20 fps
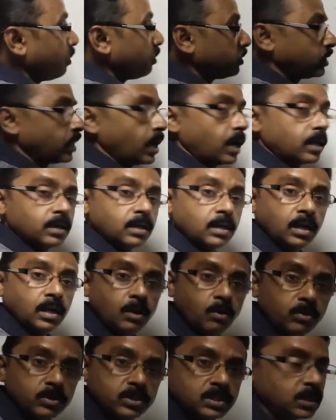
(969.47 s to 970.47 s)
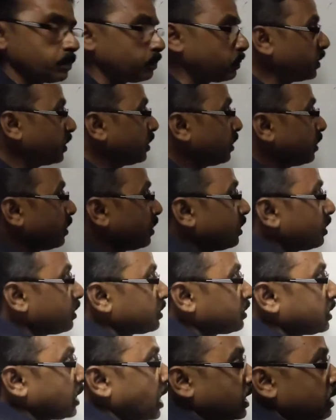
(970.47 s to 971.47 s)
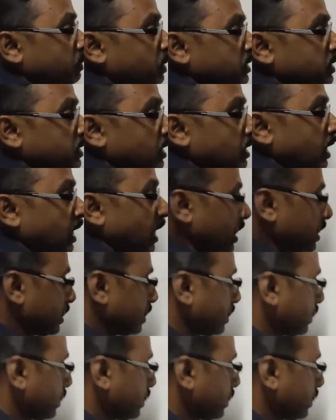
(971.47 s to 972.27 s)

the new CP 30% less.